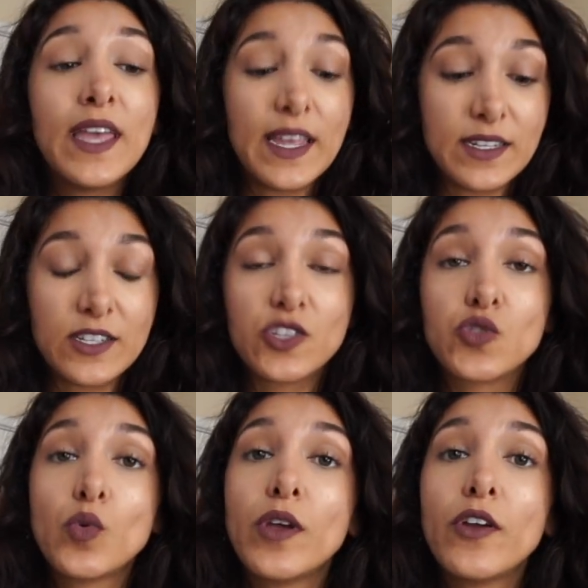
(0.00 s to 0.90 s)
and
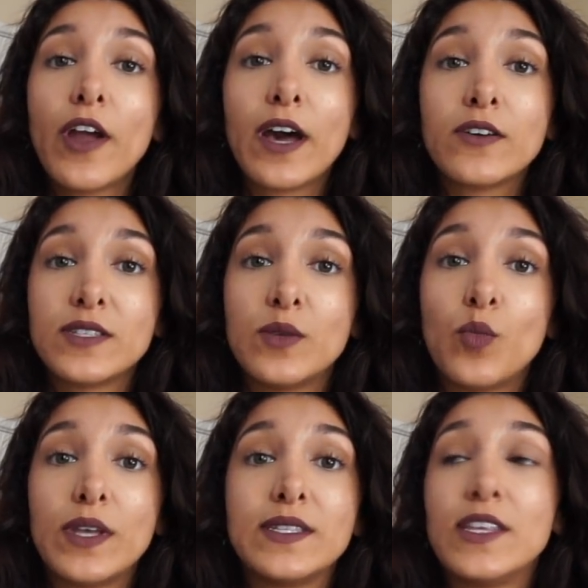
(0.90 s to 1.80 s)
destroy your house in
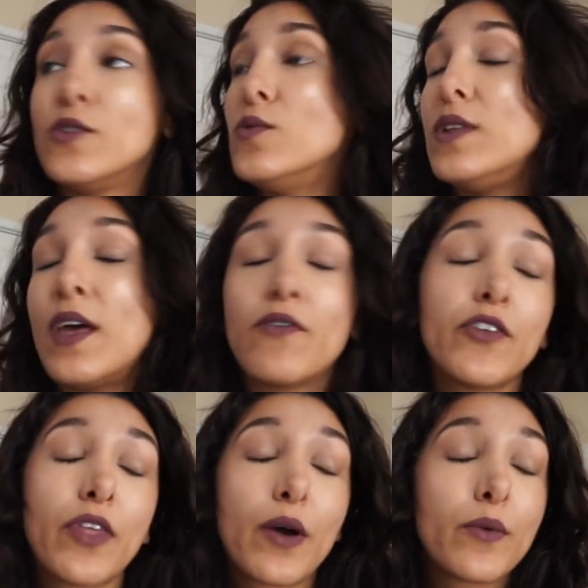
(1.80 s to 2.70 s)
ways that you never
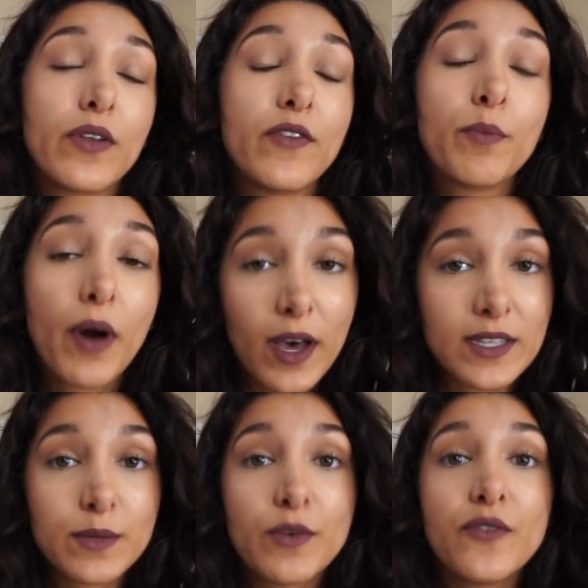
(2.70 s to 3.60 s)
thought were even
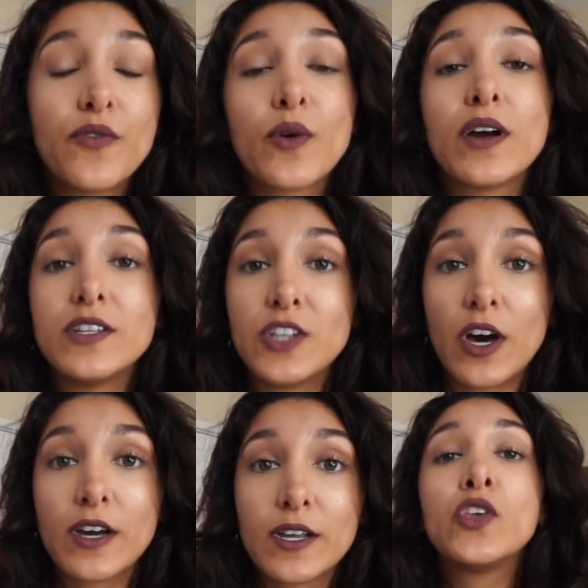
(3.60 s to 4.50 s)
possible for a dog.